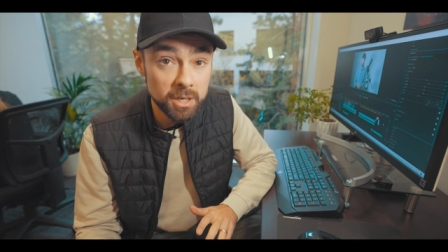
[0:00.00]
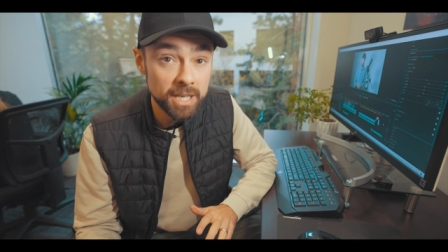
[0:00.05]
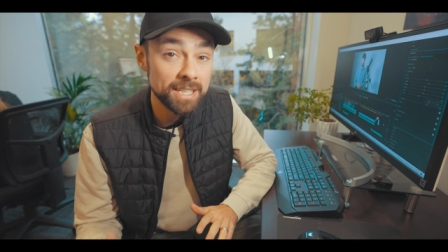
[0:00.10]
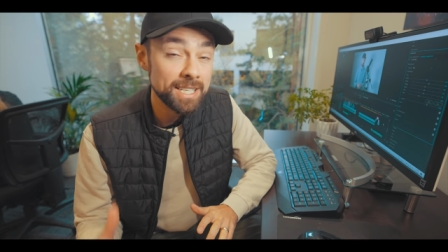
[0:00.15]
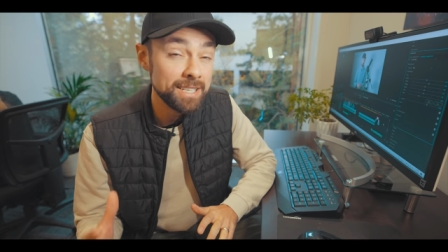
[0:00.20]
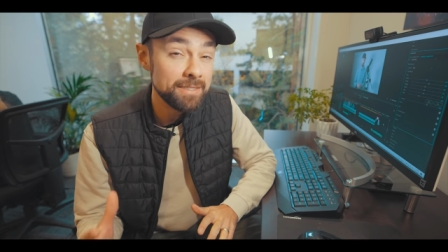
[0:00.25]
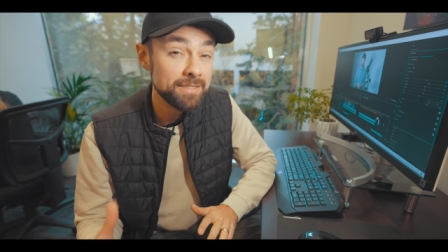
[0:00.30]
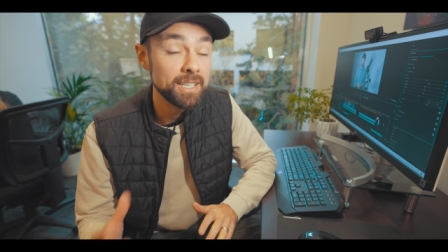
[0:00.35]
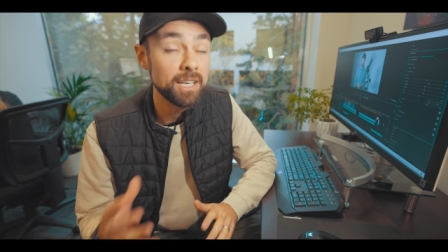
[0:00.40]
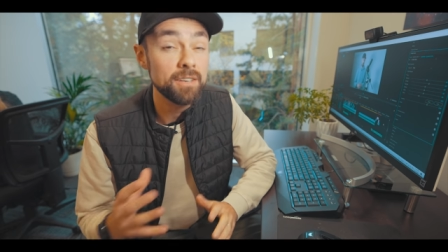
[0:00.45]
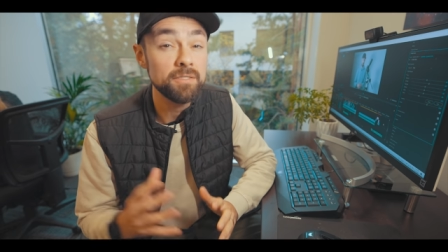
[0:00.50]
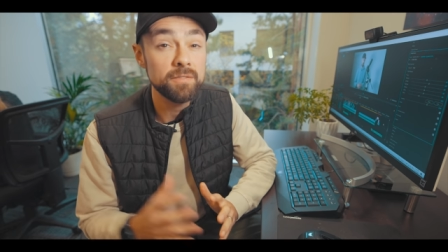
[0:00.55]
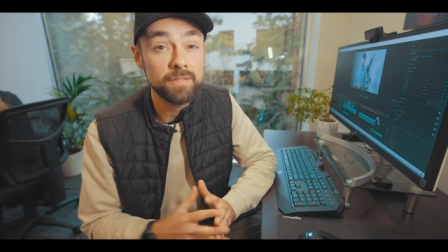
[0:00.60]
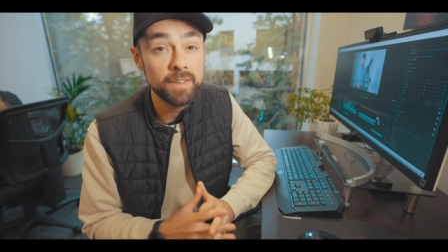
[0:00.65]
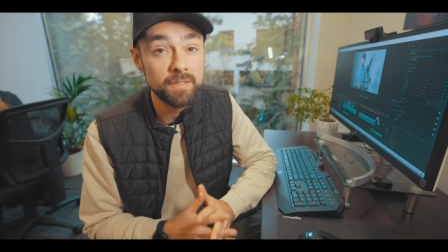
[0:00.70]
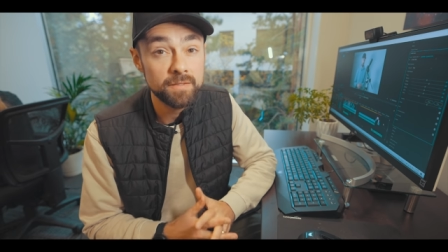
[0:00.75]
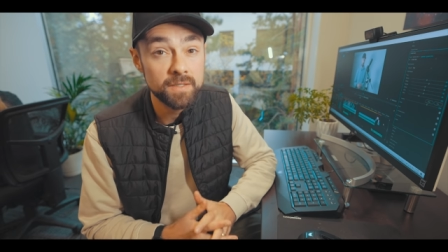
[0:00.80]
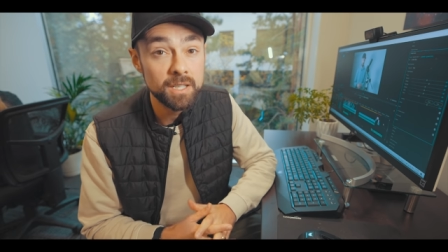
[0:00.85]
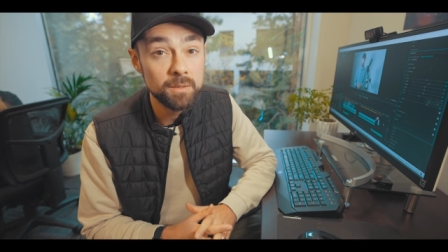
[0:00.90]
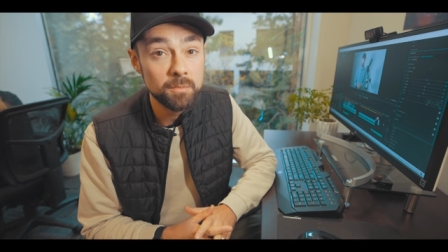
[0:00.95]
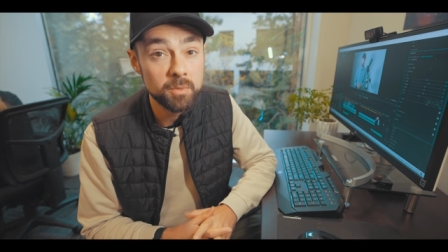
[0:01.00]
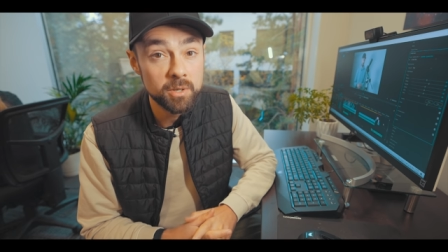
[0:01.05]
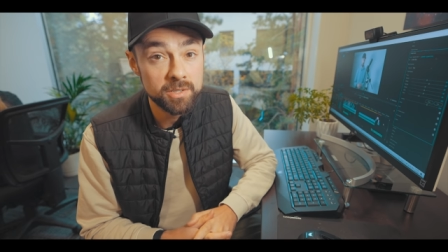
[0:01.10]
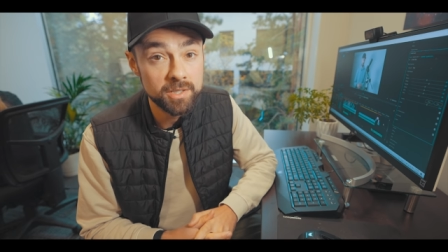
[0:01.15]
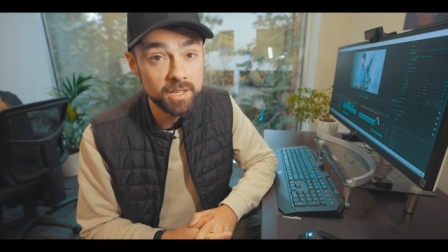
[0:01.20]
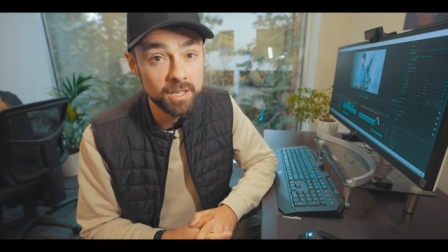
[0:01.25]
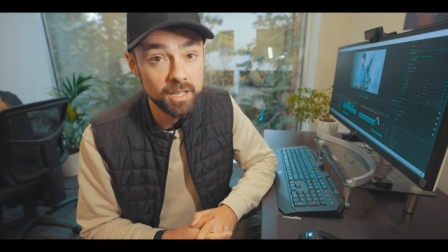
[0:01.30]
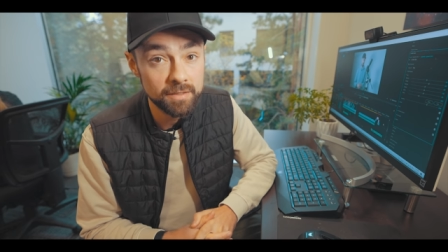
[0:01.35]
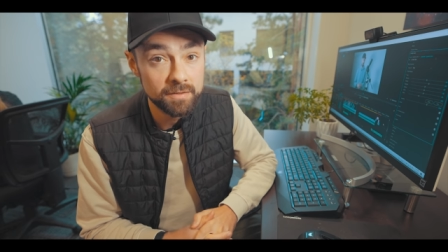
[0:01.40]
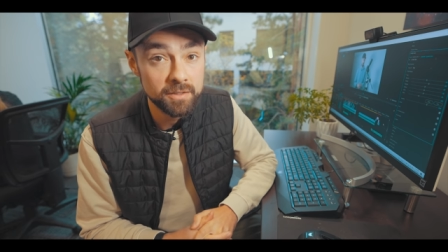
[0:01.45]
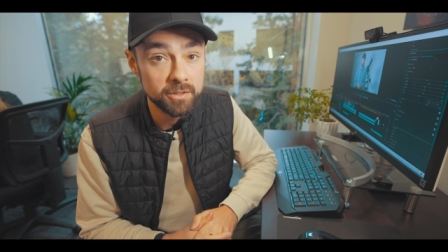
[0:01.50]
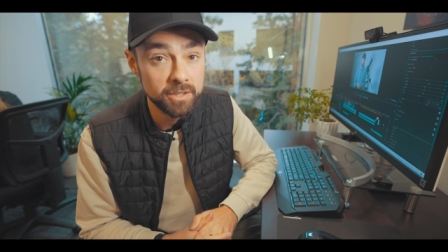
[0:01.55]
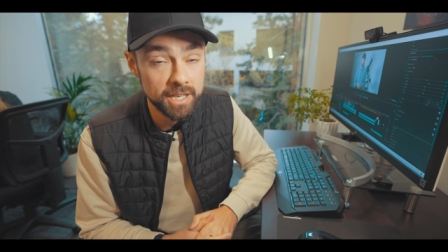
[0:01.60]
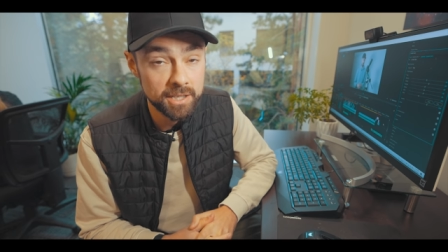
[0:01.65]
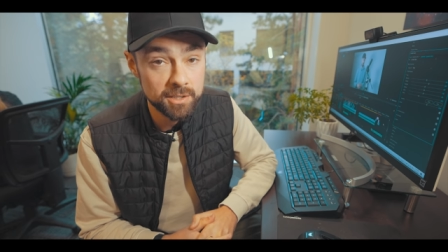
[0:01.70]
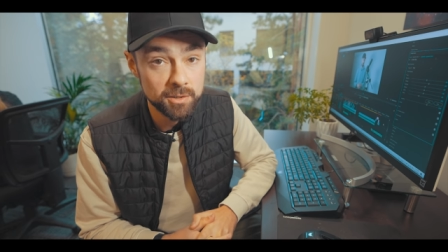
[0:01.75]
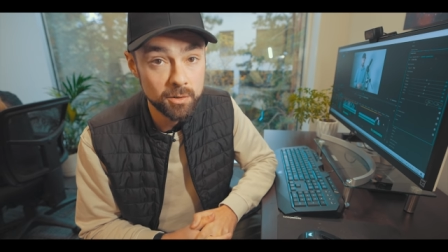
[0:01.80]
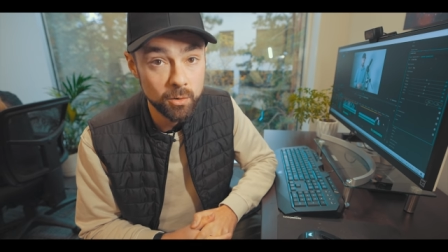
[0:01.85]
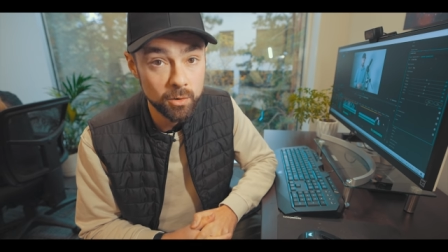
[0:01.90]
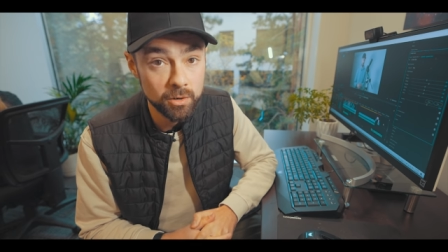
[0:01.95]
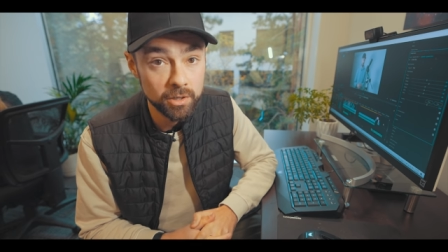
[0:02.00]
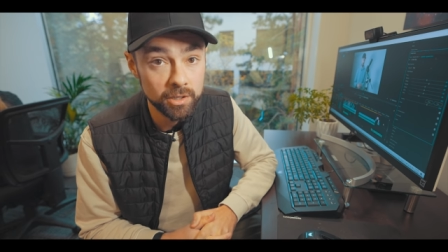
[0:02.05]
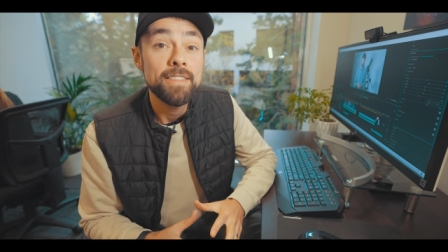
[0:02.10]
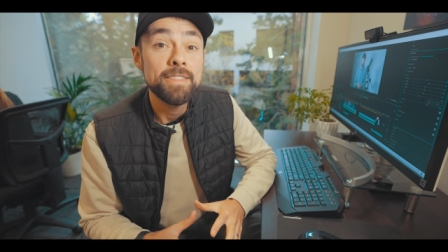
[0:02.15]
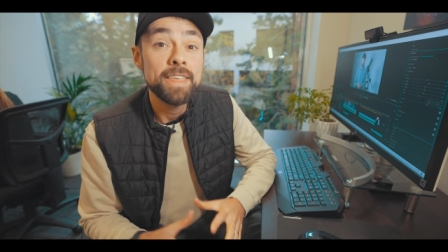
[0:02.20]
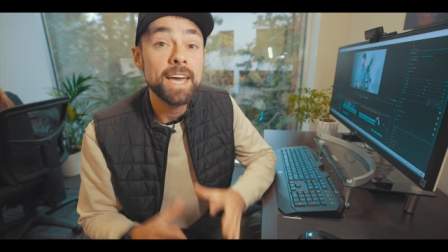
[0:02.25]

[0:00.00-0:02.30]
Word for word: and even get fifteen percent off your next order.